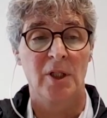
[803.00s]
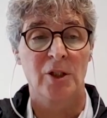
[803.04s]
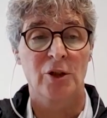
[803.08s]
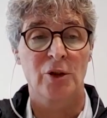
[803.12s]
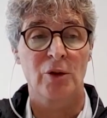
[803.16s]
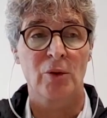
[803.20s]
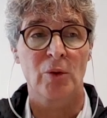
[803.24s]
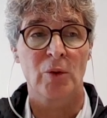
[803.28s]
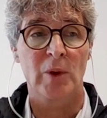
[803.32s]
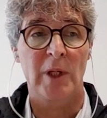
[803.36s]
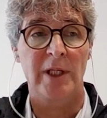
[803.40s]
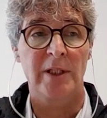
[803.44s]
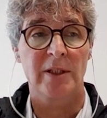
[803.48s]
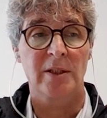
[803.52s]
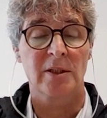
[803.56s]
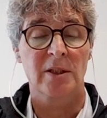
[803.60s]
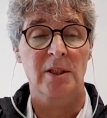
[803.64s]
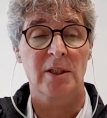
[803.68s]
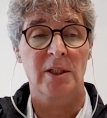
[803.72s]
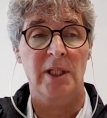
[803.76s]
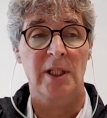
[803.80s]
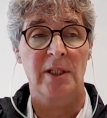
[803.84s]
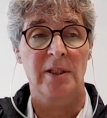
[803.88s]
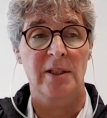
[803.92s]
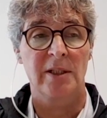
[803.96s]
True,
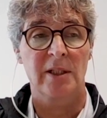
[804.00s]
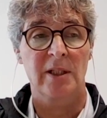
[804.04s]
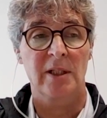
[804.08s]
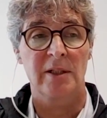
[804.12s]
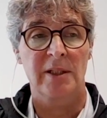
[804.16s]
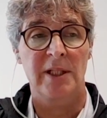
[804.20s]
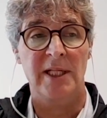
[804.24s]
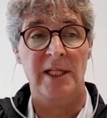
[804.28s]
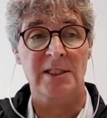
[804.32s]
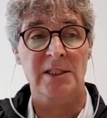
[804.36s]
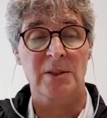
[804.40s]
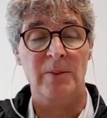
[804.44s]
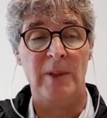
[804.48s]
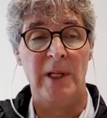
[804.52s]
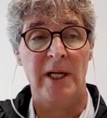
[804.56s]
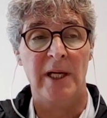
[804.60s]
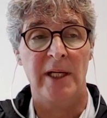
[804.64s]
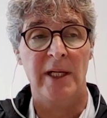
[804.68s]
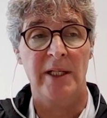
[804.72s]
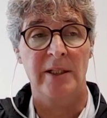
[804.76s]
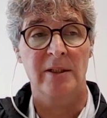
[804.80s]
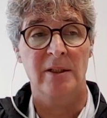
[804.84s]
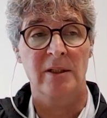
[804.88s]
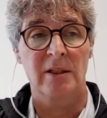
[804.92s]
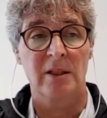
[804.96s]
and, and that's
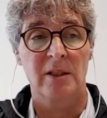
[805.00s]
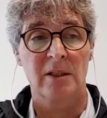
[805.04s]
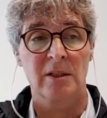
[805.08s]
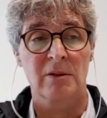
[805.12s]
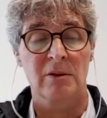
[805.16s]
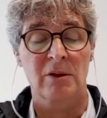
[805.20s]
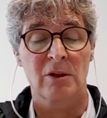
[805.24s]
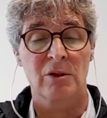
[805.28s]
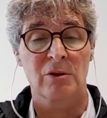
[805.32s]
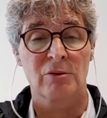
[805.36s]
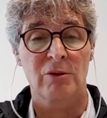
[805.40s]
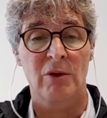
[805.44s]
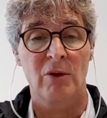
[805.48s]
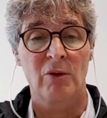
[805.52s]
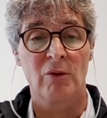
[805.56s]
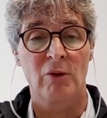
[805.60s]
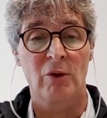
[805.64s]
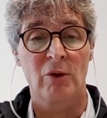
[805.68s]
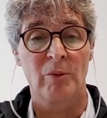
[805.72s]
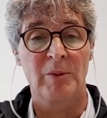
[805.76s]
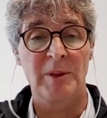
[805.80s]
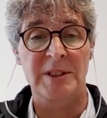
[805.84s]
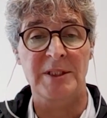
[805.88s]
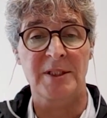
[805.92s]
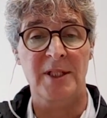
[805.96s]
why the control
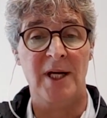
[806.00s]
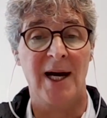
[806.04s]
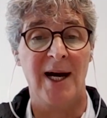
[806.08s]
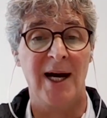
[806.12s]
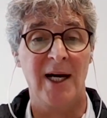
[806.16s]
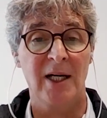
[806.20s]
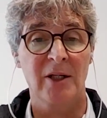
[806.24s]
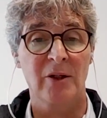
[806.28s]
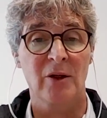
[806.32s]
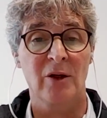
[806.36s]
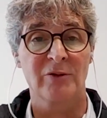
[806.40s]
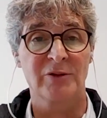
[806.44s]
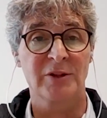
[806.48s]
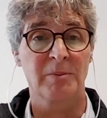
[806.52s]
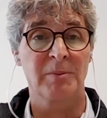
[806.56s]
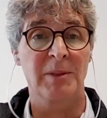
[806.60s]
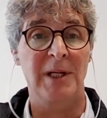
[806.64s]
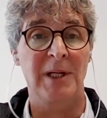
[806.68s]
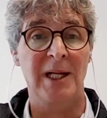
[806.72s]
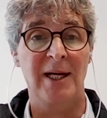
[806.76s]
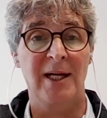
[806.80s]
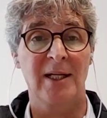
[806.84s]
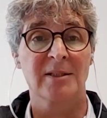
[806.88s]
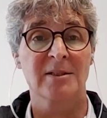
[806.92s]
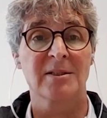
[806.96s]
room is the heart of the
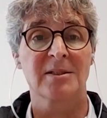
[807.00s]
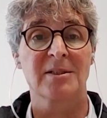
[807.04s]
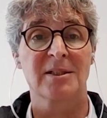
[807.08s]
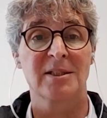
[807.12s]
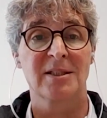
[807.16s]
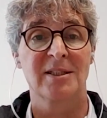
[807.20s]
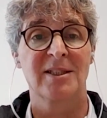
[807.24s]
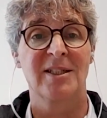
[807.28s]
plant.